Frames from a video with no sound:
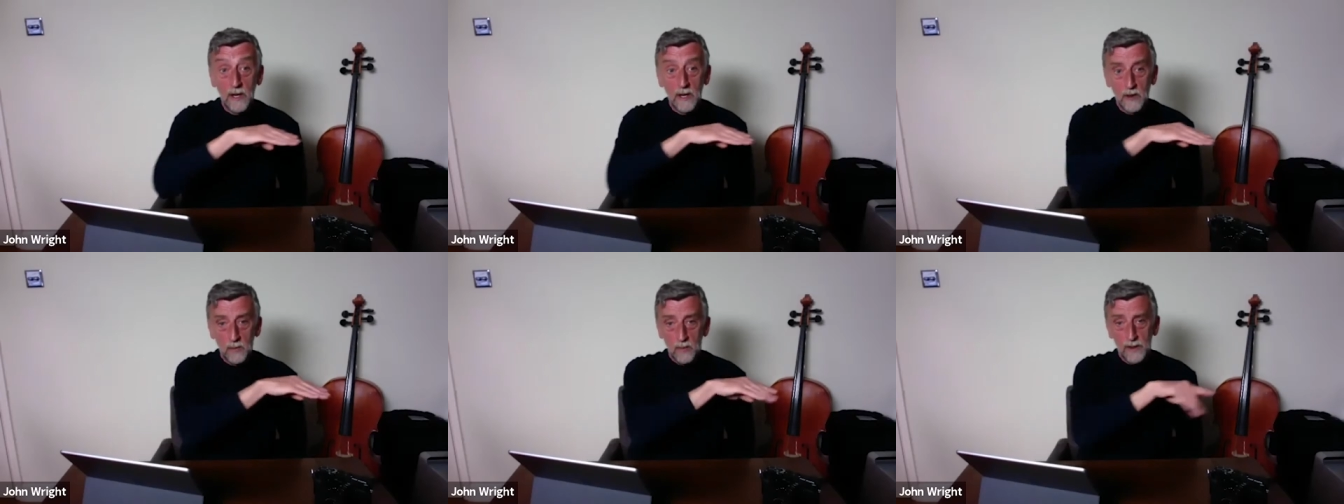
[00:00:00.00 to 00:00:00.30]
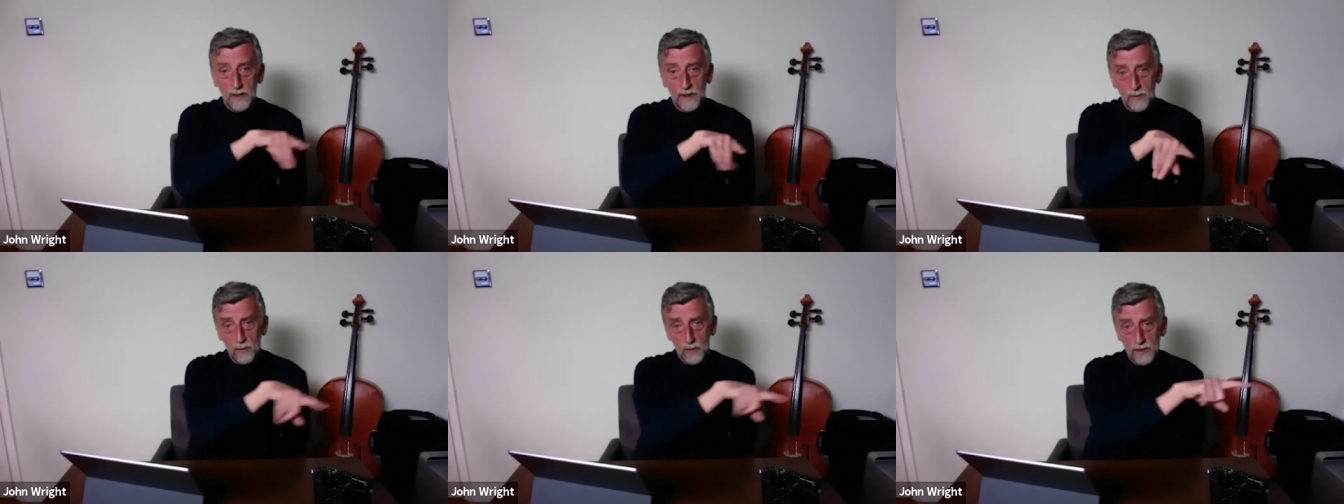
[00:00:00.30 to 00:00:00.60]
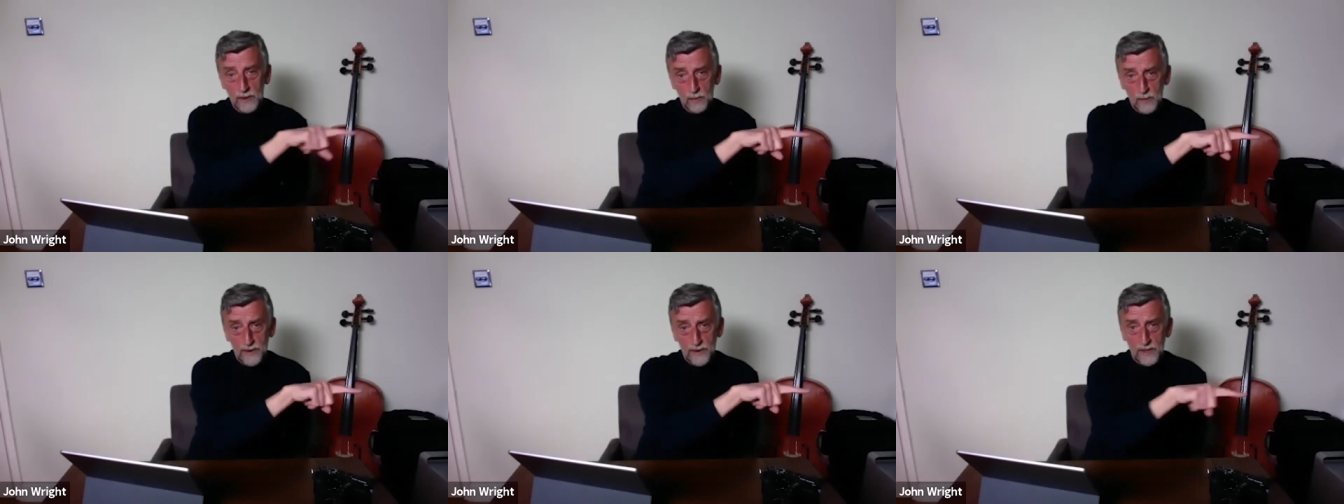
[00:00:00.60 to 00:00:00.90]
where, where,
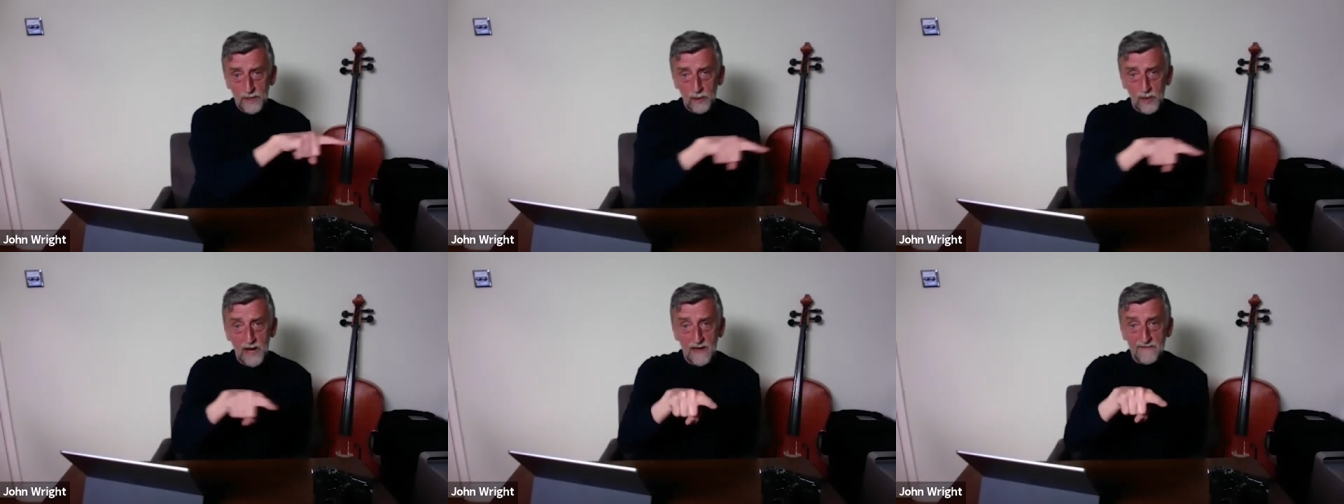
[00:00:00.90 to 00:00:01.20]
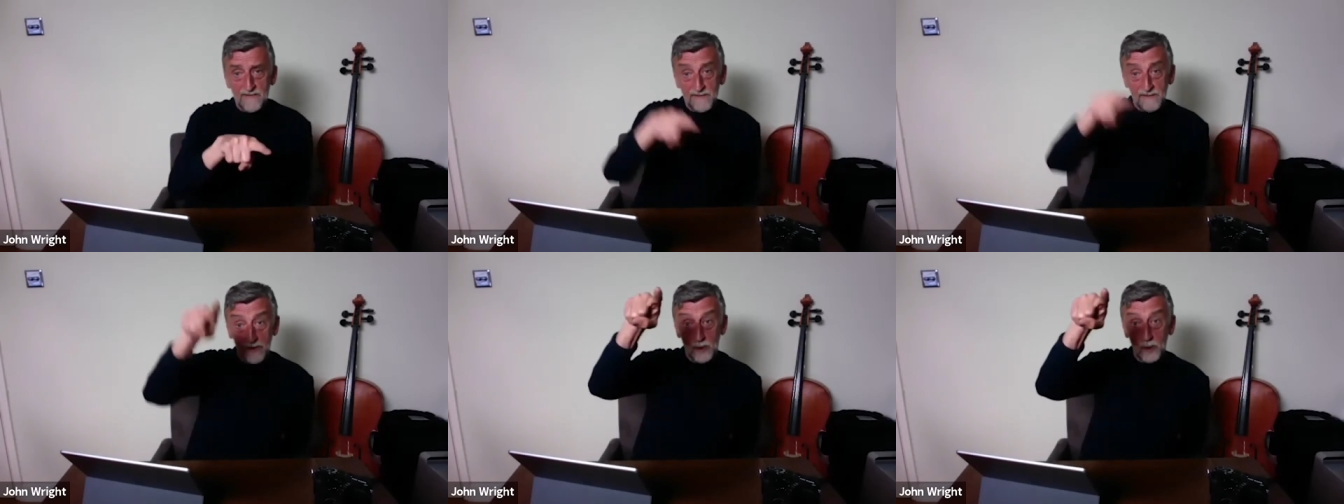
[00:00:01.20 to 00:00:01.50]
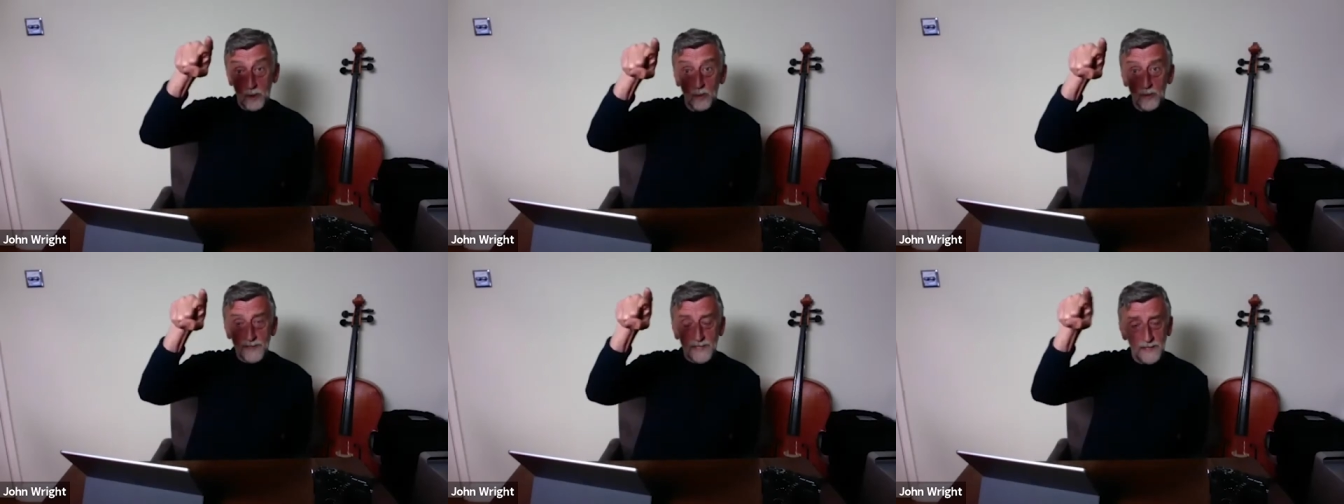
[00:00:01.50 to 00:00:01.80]
where the graph
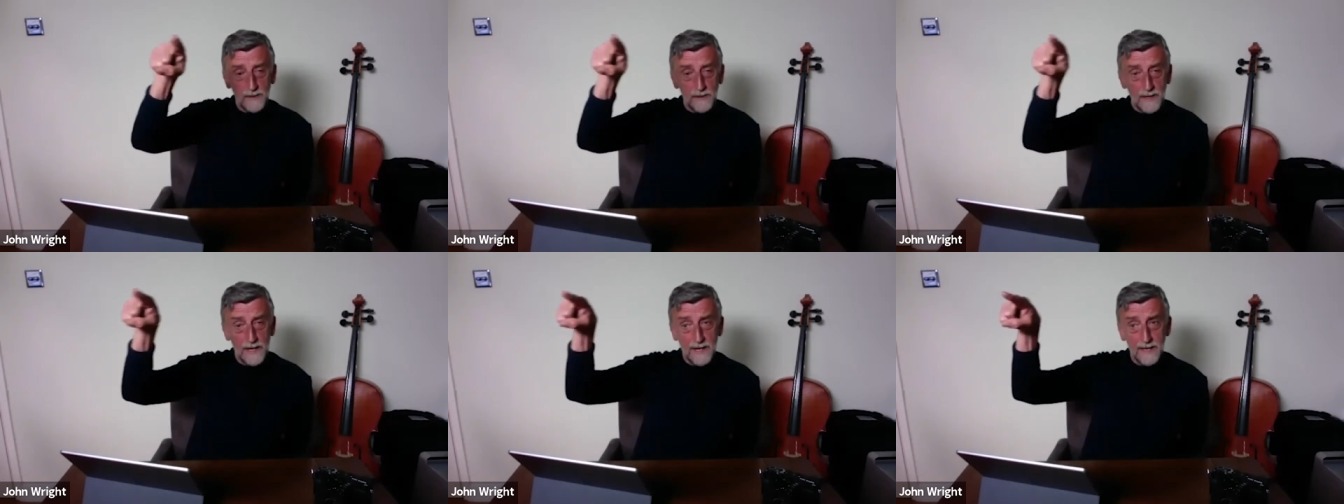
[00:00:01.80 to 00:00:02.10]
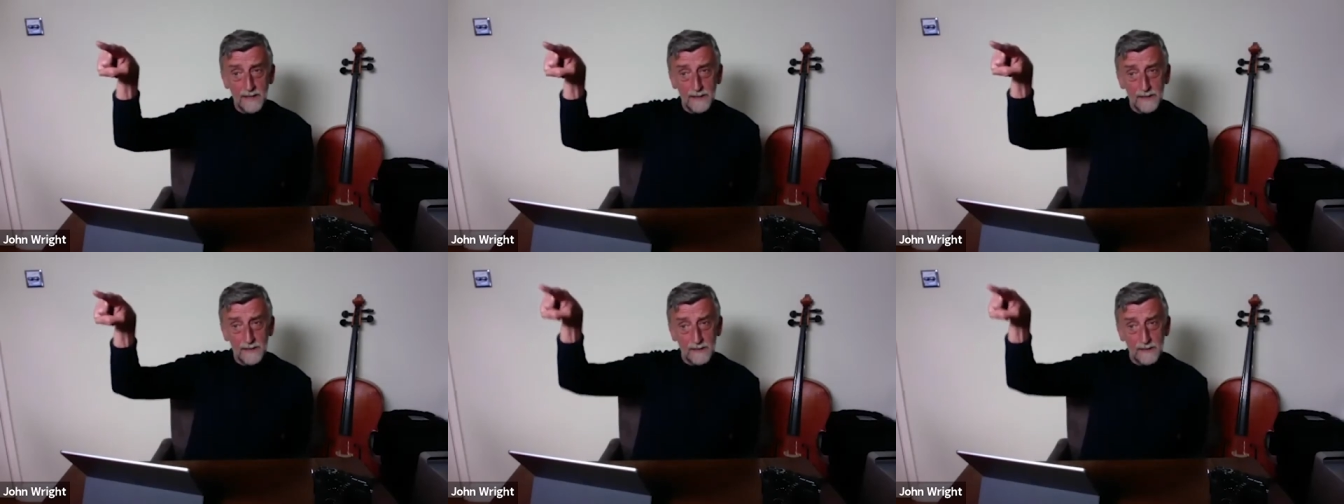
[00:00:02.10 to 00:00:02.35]
goes like that.